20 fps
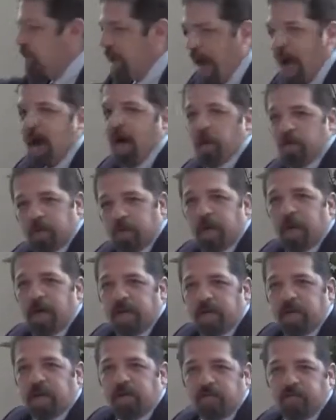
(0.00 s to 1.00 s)
down
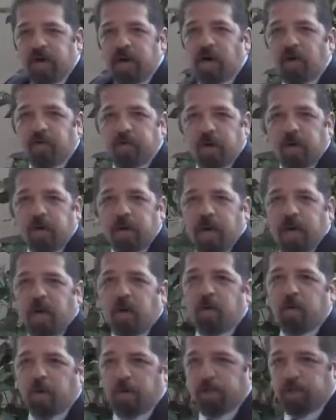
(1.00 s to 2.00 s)
and confound their
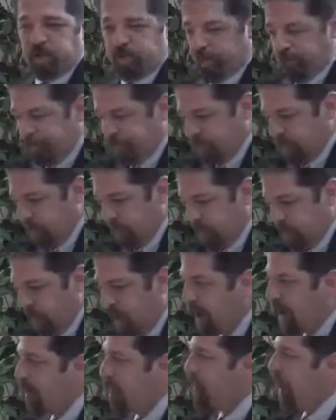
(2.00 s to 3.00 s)
language." Right?
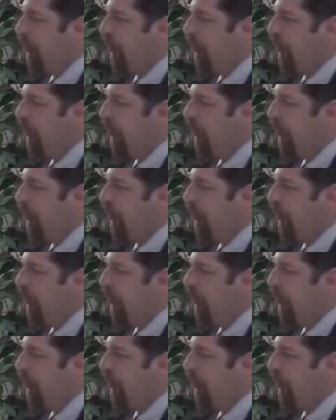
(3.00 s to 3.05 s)
And